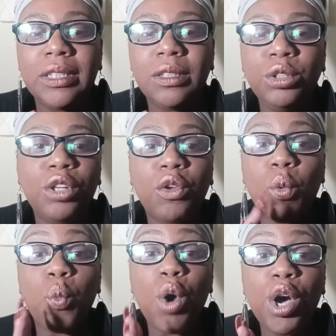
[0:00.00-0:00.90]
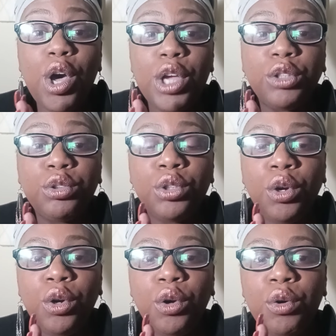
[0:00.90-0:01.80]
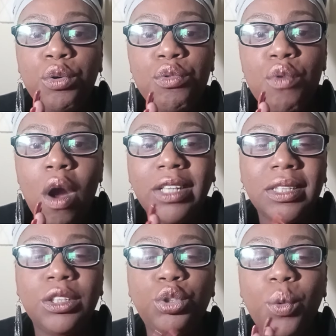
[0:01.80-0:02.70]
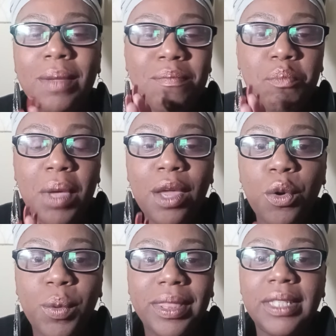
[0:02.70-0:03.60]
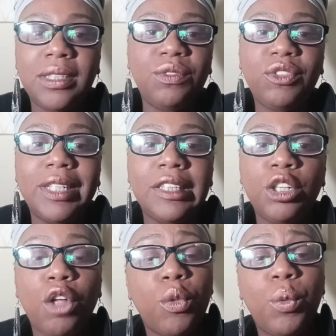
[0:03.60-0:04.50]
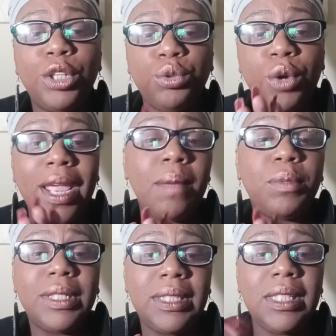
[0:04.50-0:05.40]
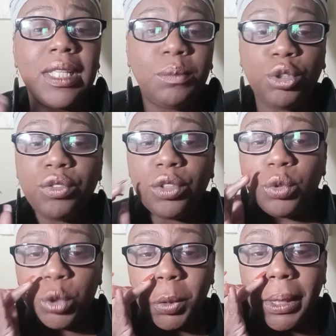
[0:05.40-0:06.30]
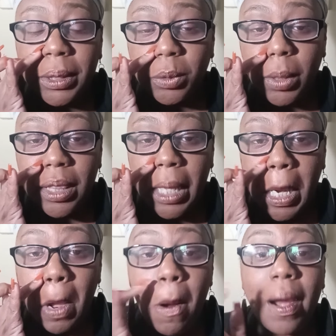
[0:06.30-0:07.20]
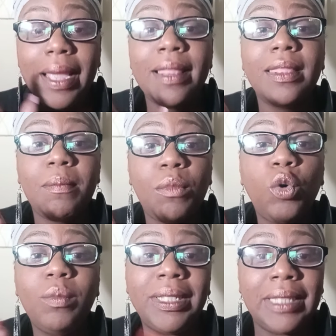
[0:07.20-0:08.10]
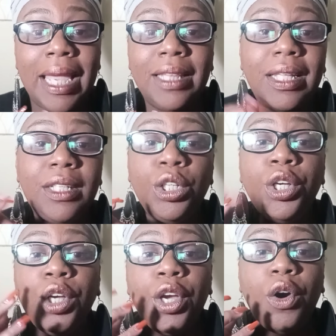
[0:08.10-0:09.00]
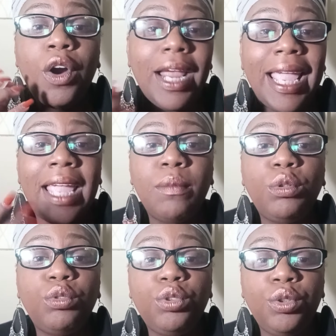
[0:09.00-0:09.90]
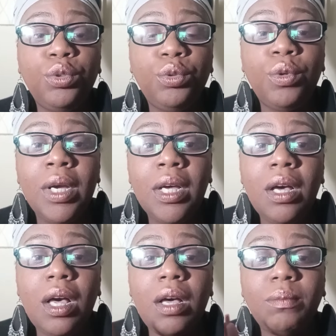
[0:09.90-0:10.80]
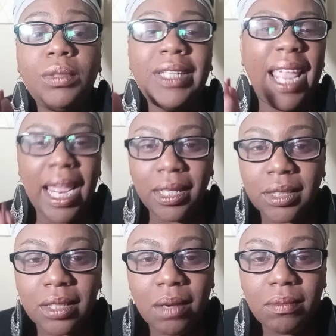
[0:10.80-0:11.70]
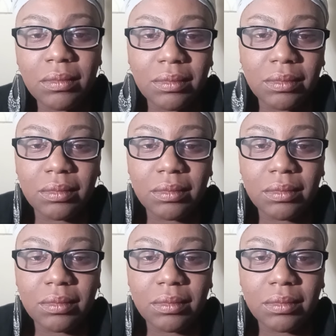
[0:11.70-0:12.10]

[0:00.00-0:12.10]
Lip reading: the ones who are just doing better with this affliction are the ones who are able to see those triggers when they are in the moments, and then are able to change them.